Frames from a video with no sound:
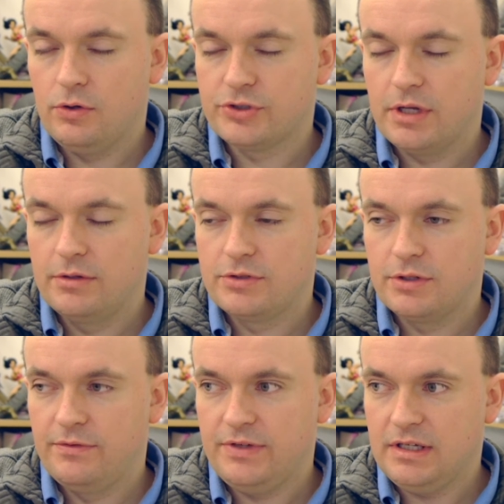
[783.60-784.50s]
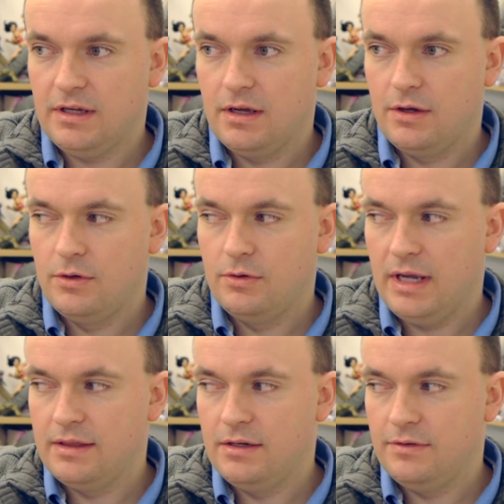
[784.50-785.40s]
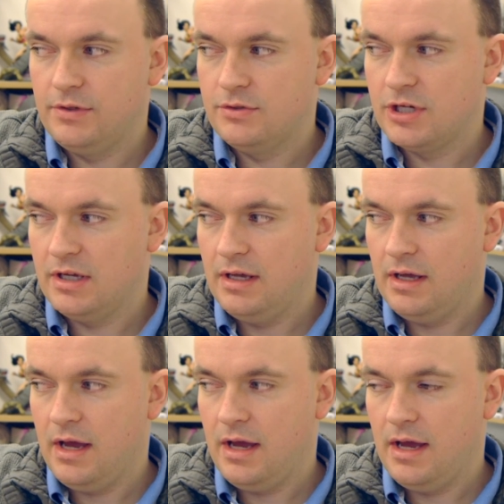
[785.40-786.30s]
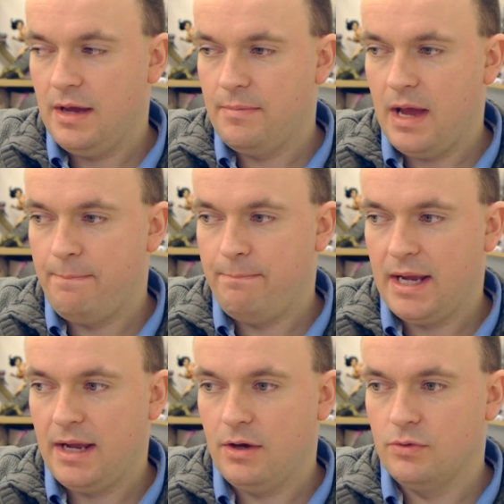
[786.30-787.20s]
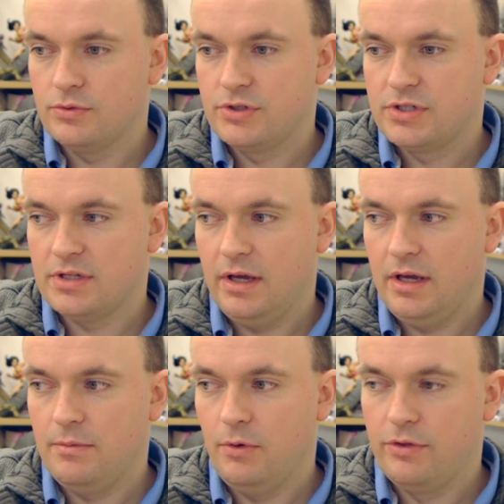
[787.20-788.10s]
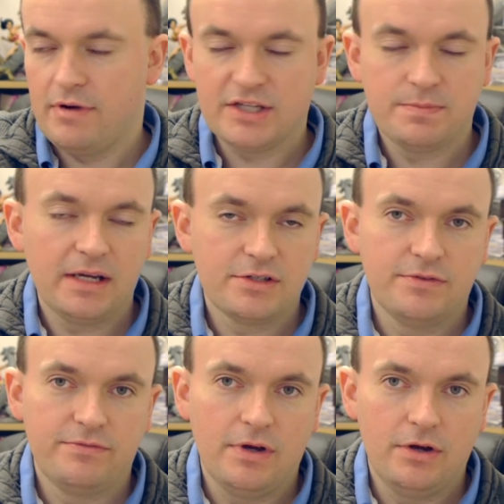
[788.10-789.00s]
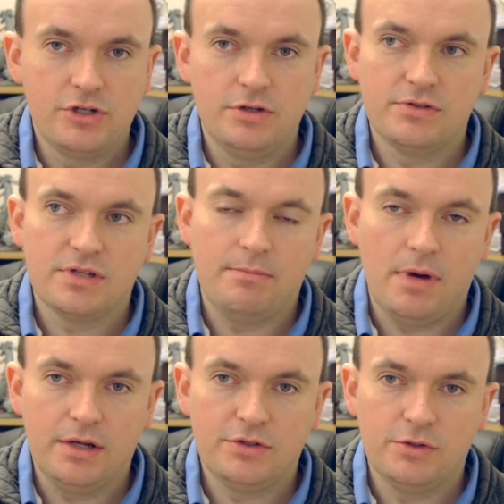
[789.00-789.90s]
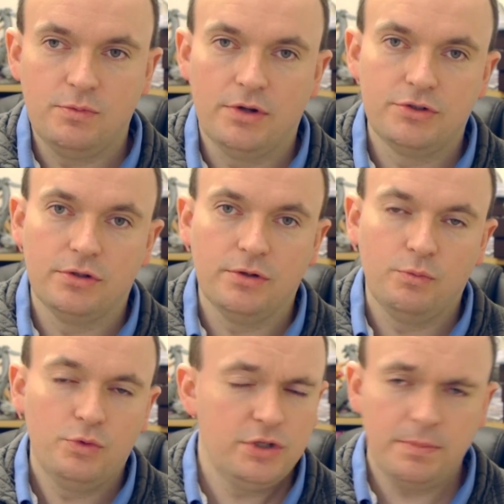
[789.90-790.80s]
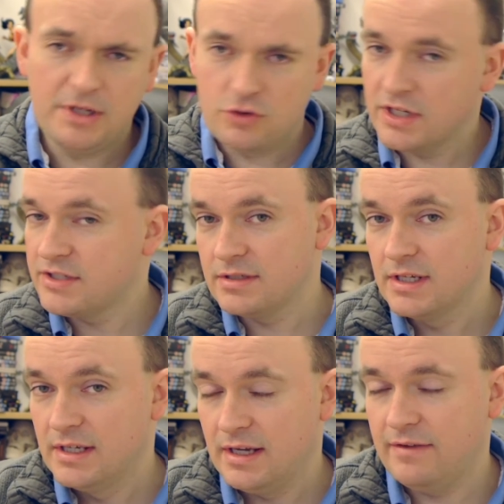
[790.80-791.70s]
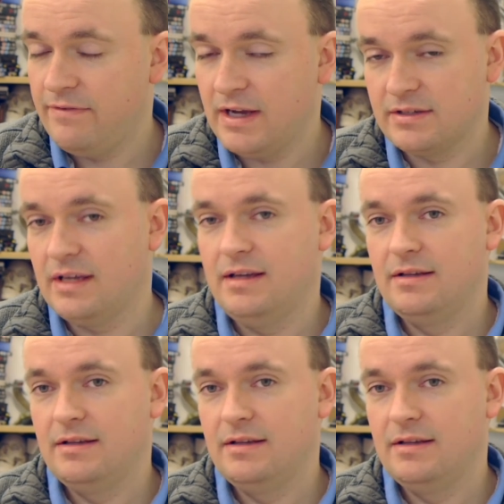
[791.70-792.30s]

also do a video in the near future about other aspects of photo shoots. I might do one. Would you be interested? In fact,